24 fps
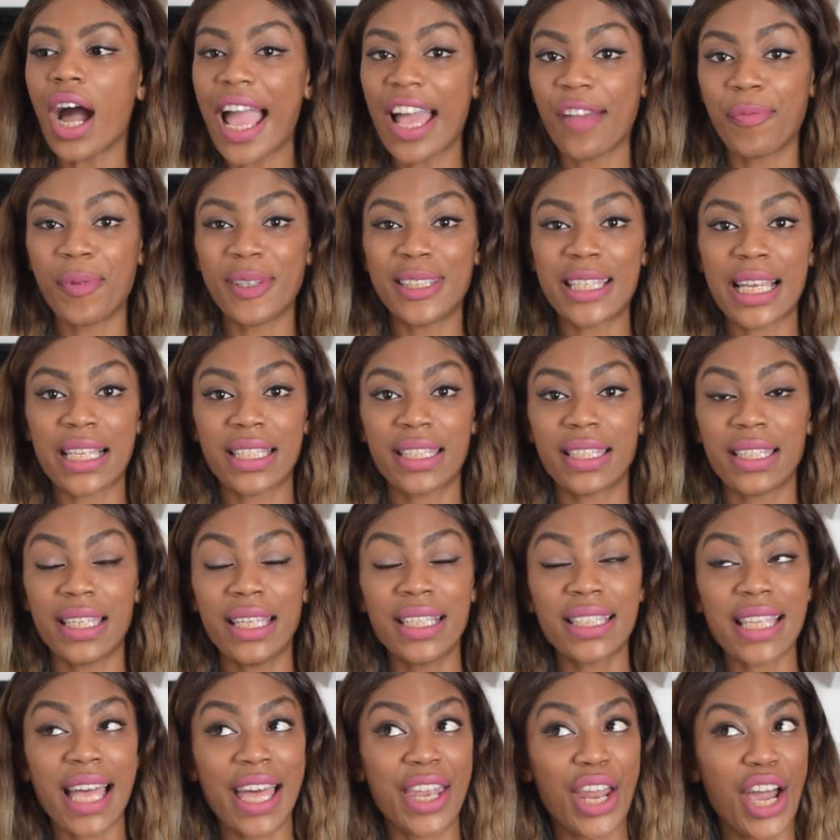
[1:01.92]
I have been testing
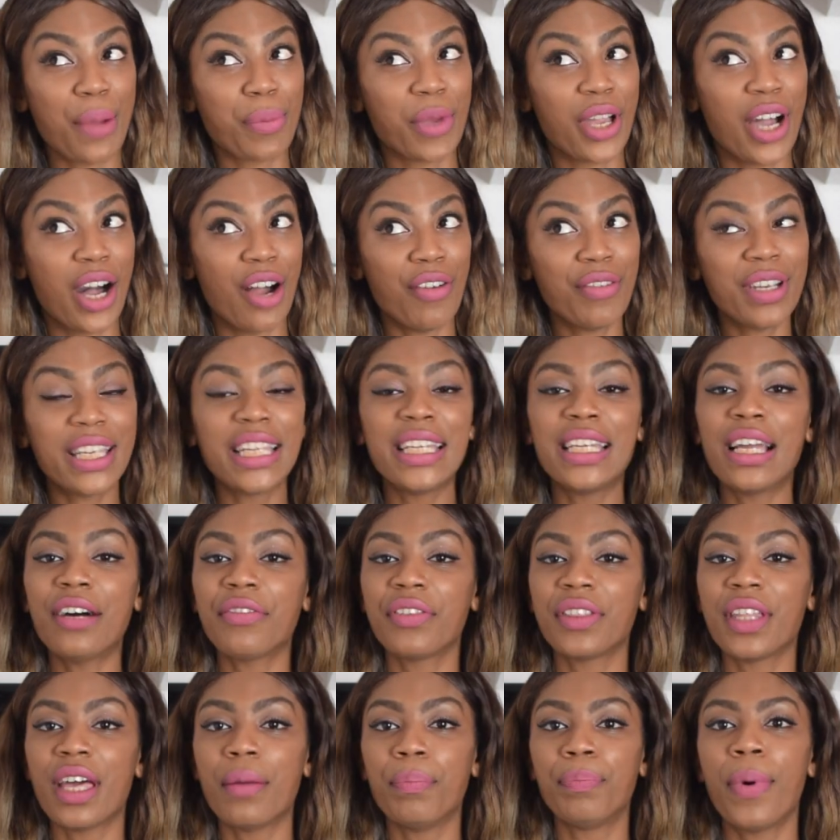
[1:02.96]
these and I'm currently
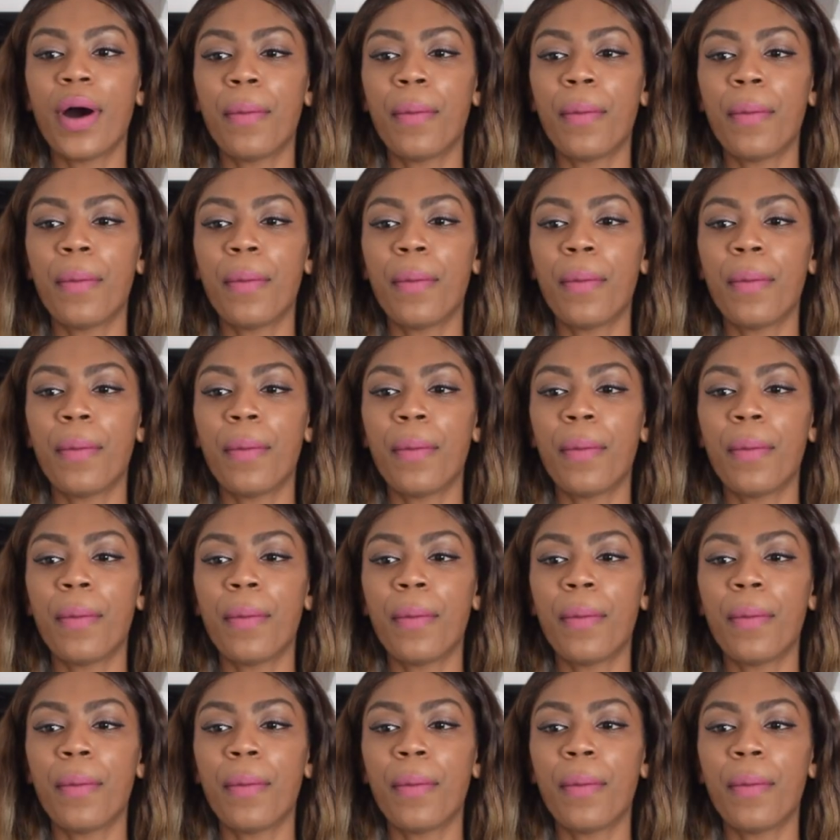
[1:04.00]
loving them.